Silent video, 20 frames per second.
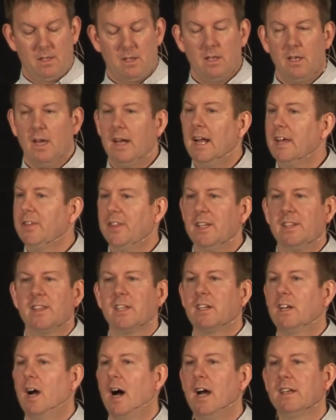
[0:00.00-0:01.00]
And I think that
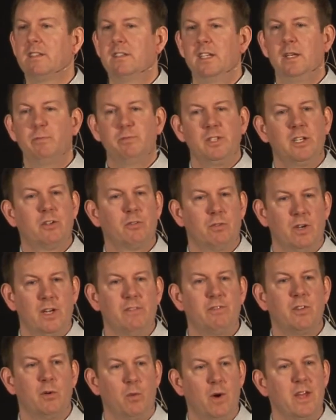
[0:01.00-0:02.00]
God deeply
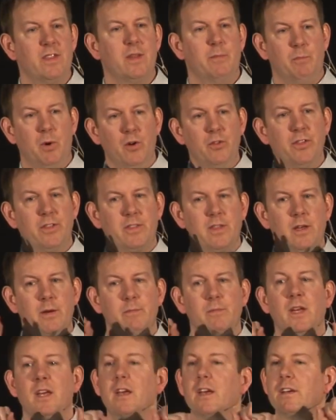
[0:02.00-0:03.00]
grieved the way that both of
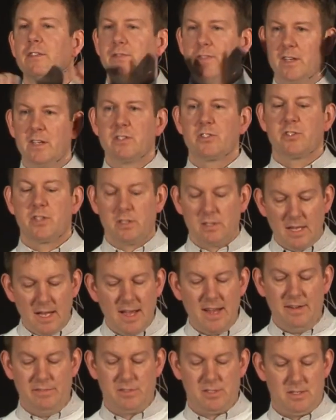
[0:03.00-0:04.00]
them finished their
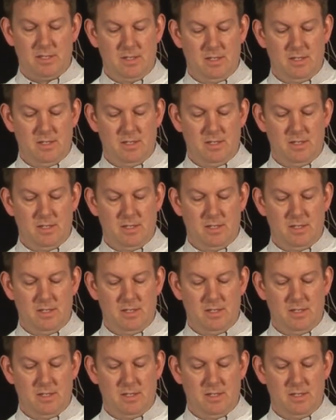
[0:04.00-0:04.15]
lives.